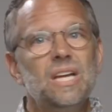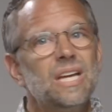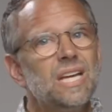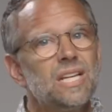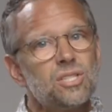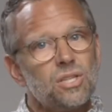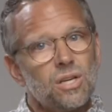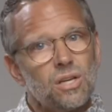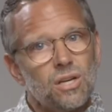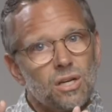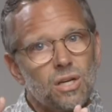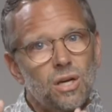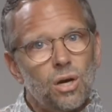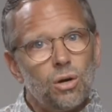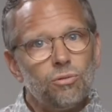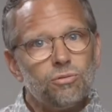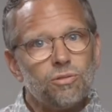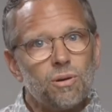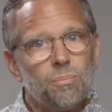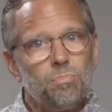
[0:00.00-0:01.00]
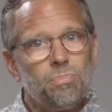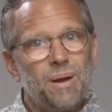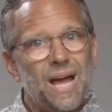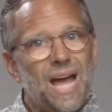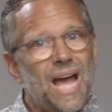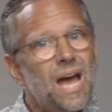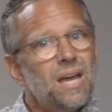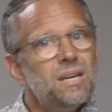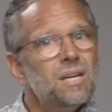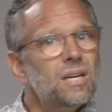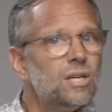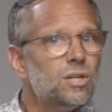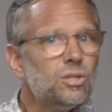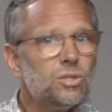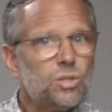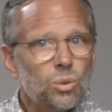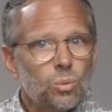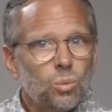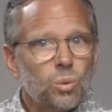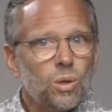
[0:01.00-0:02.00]
It's going to go from bad
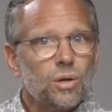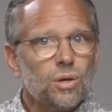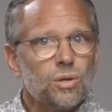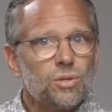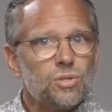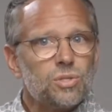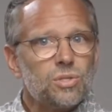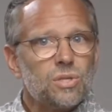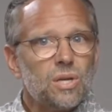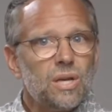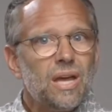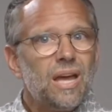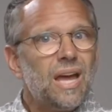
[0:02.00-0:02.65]
to worse.